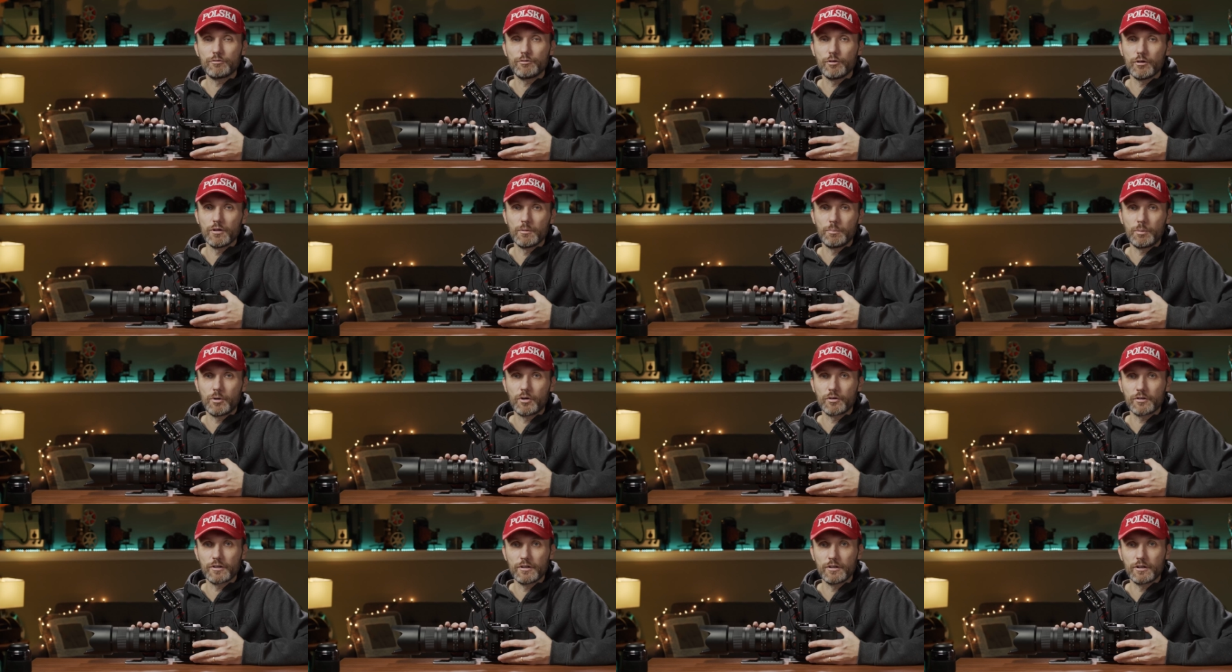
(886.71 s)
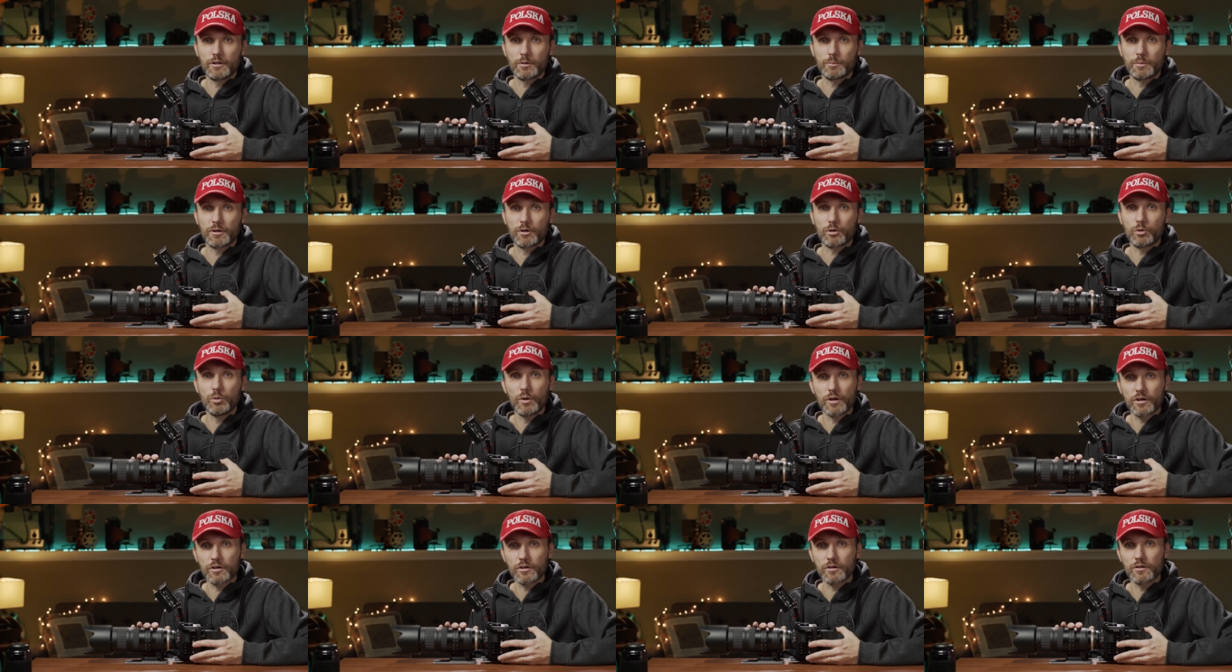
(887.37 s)
to fall apart a little bit
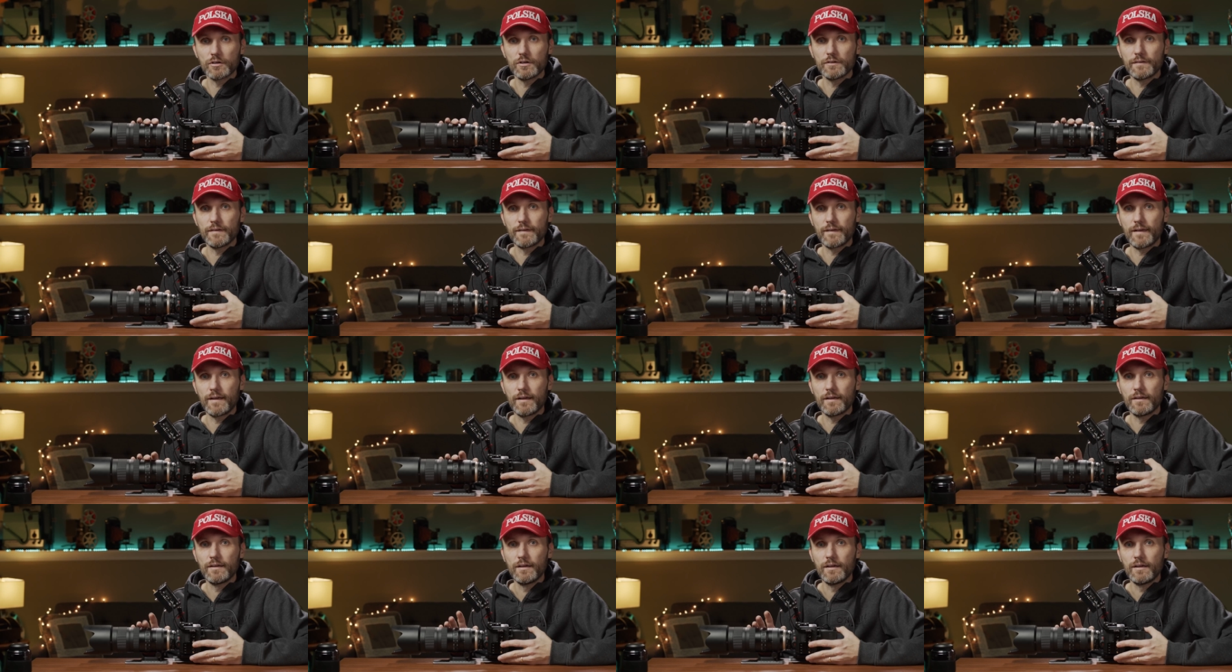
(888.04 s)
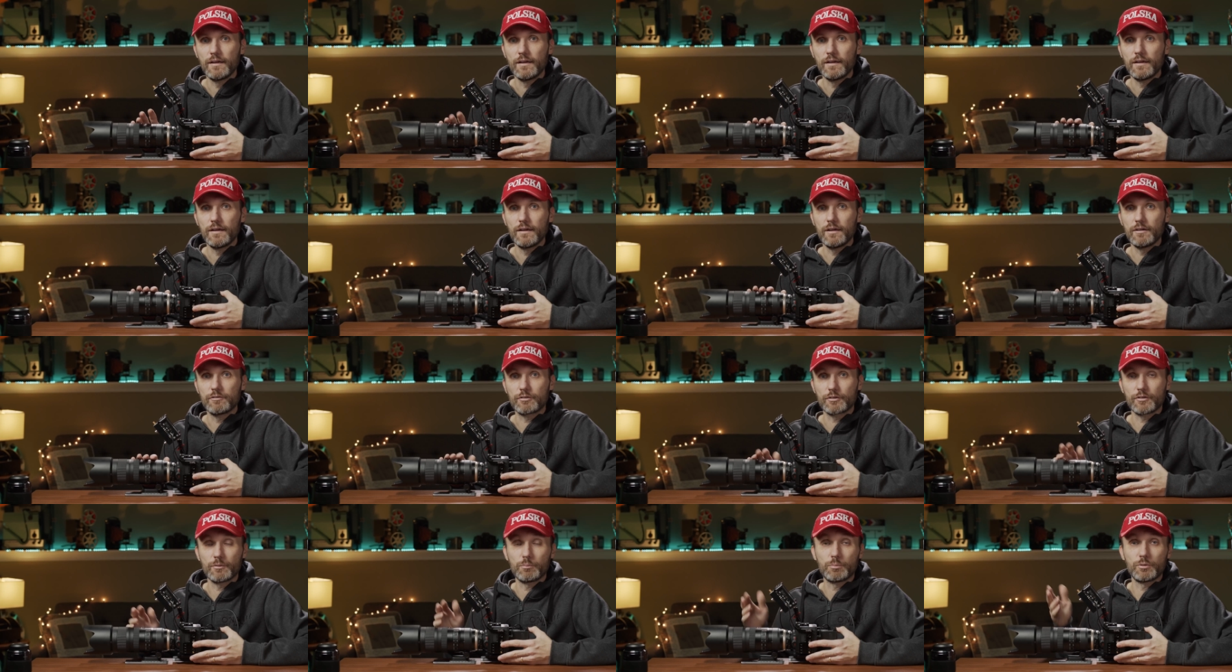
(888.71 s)
quicker than, for
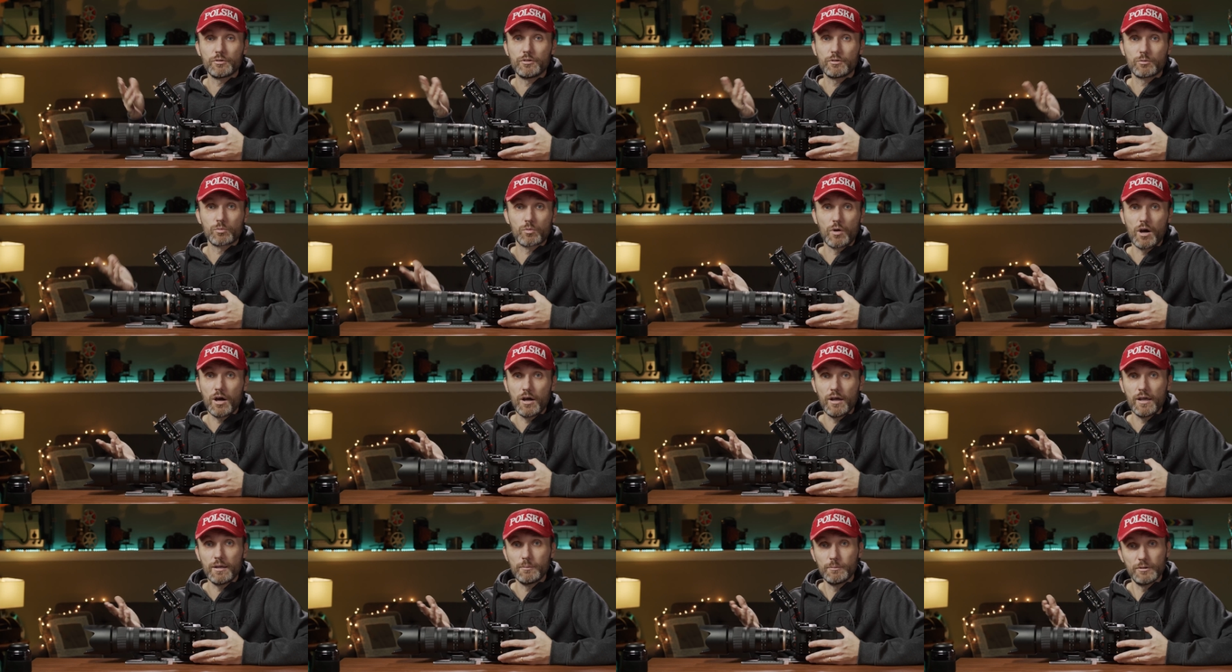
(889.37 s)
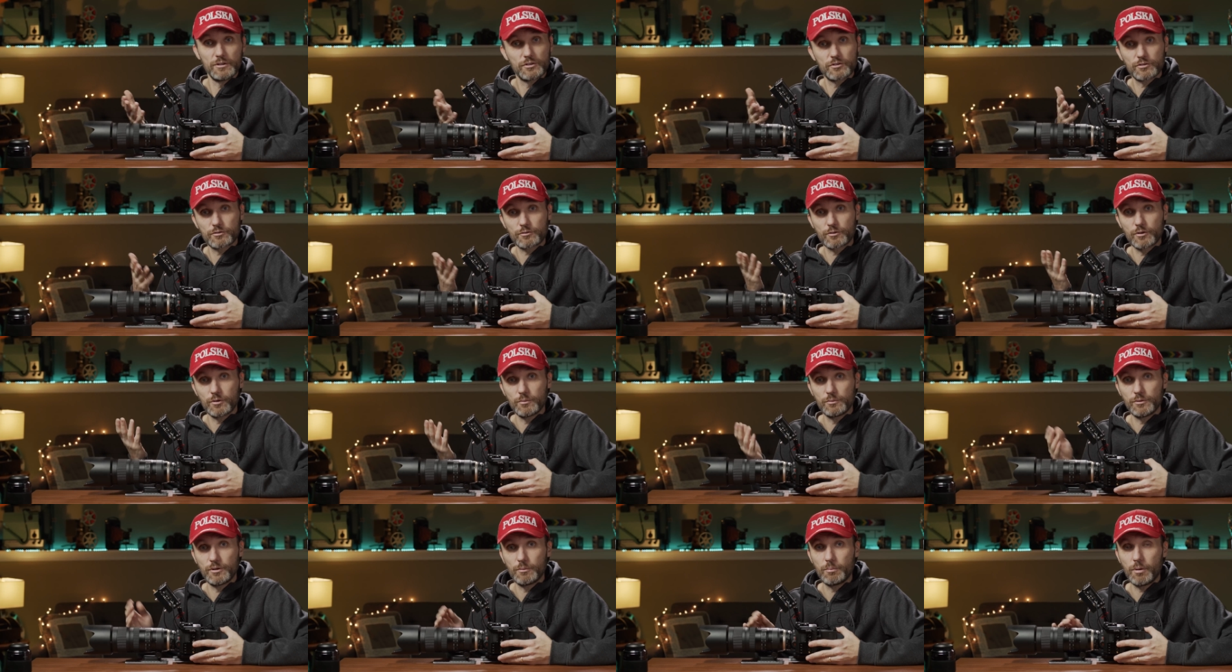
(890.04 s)
example, the RAW image
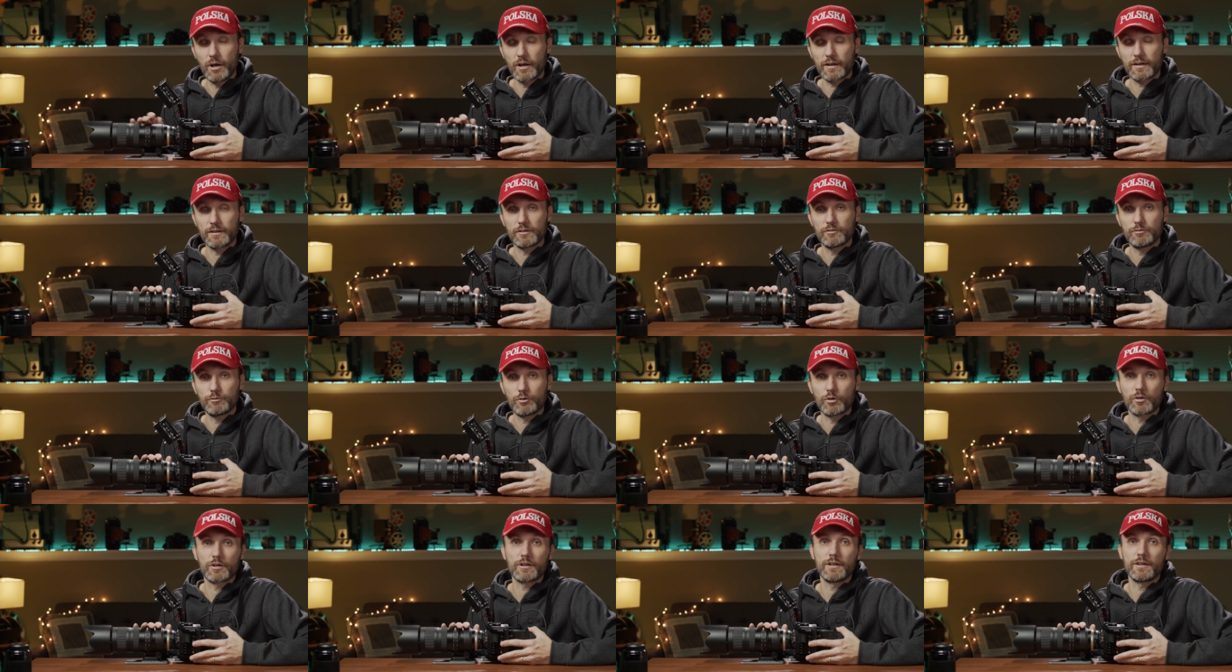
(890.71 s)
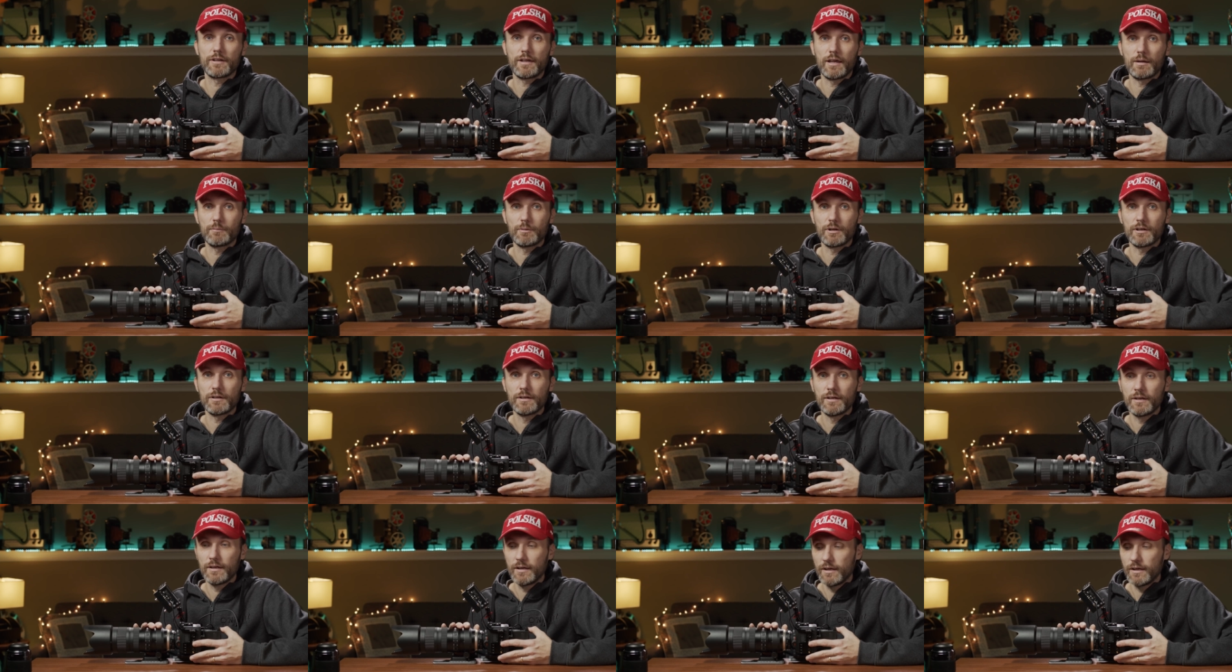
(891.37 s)
from the Pocket 4K camera.